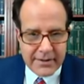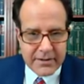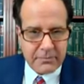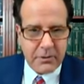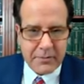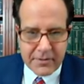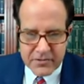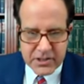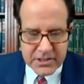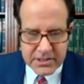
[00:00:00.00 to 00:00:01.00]
the Department of
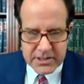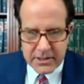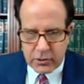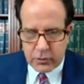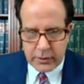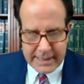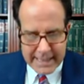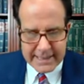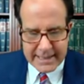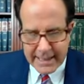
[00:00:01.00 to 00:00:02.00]
Justice didn't
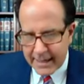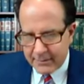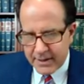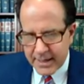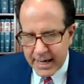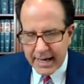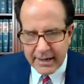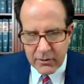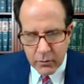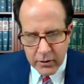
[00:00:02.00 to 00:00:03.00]
create the
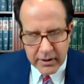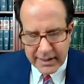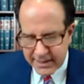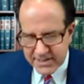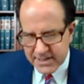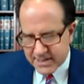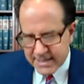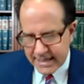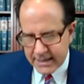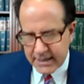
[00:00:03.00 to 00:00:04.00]
ABA or its
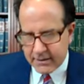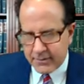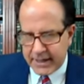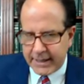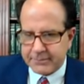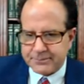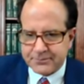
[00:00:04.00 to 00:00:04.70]
standing committee.